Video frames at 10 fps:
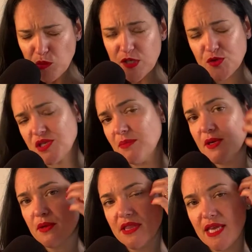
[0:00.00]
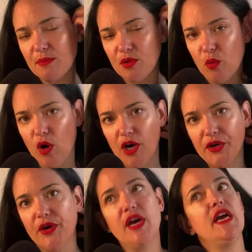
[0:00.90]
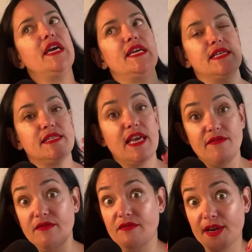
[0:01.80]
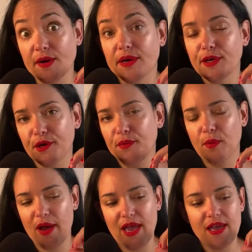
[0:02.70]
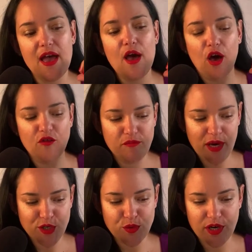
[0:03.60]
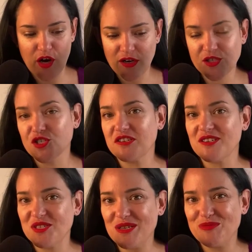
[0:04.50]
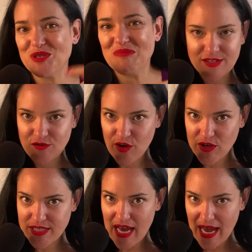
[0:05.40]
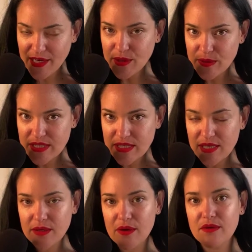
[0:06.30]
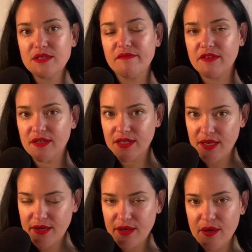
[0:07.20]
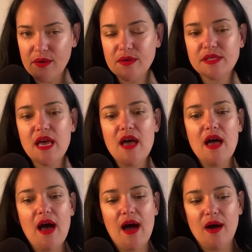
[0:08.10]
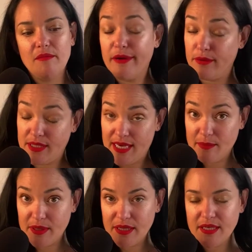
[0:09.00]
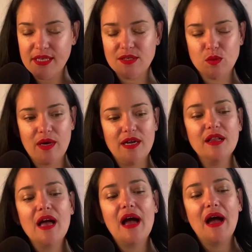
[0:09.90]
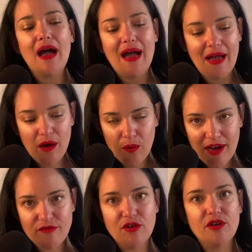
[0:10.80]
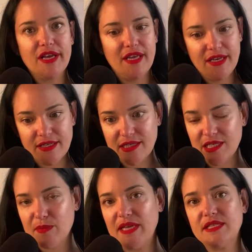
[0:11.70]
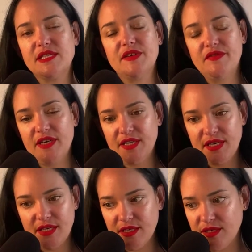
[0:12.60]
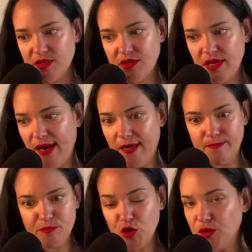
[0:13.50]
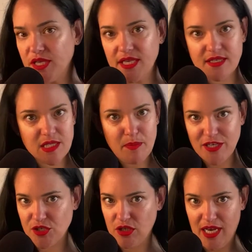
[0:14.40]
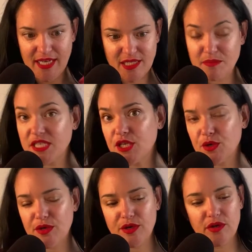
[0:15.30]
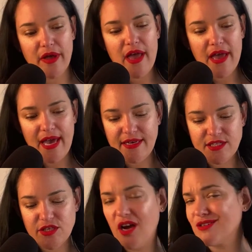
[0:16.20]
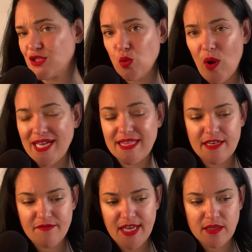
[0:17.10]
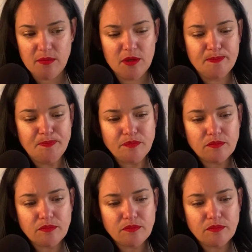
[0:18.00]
So doubly labeled water is a very good way of measuring oxygen consumption as far as accuracy goes and validity goes, and reliability as well. However, it is expensive. It is, you need specialized material, and it's not just widely available.